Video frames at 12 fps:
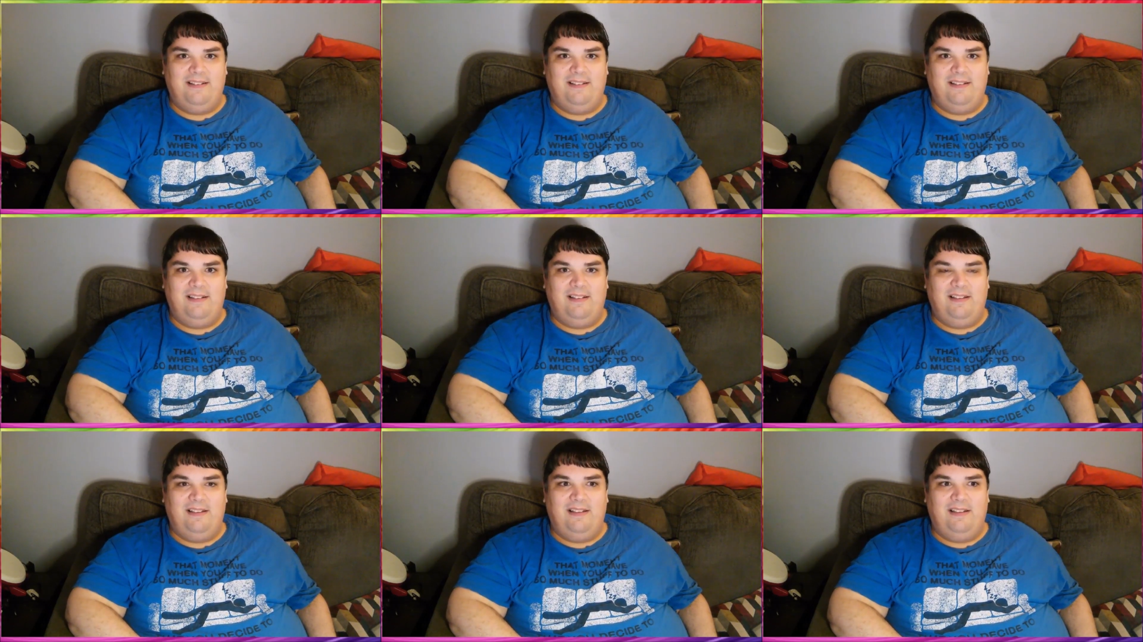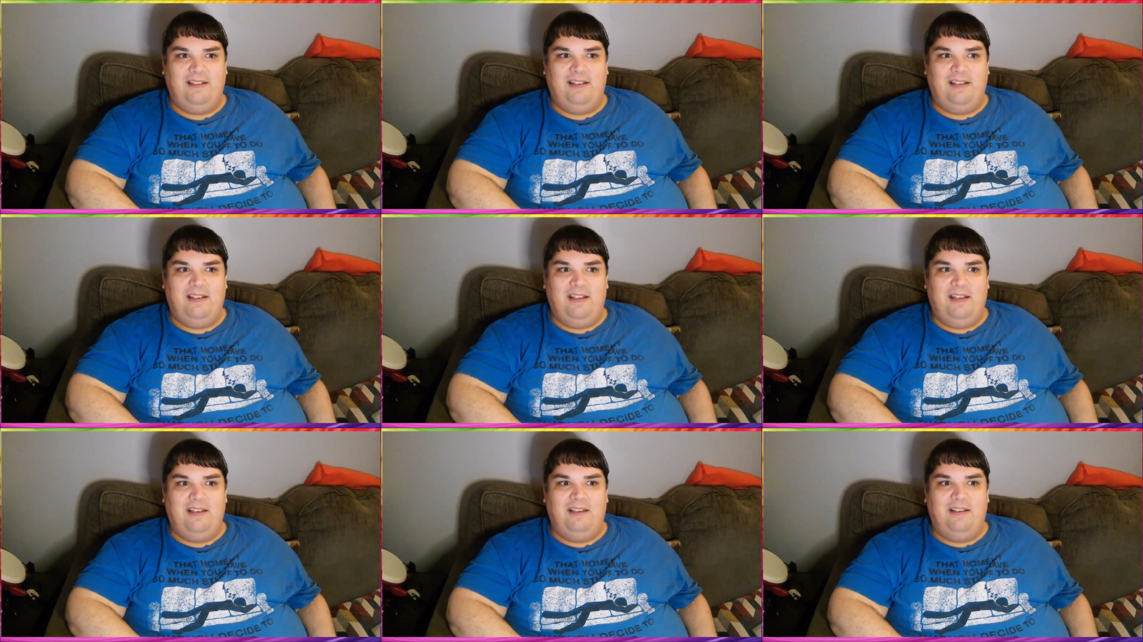
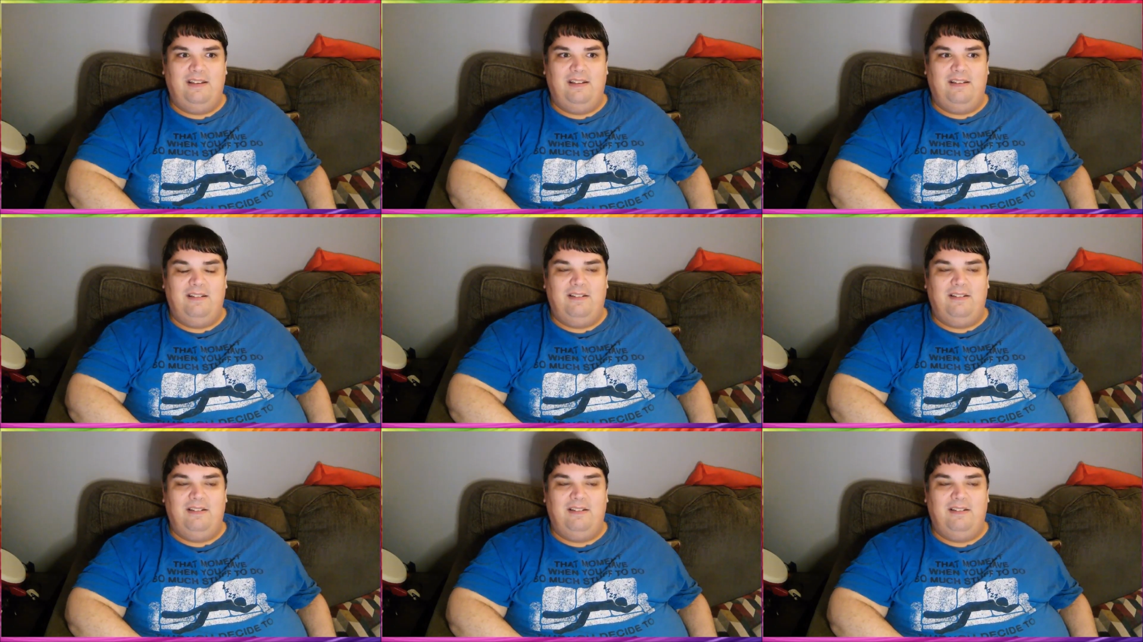No one is speaking in this clip.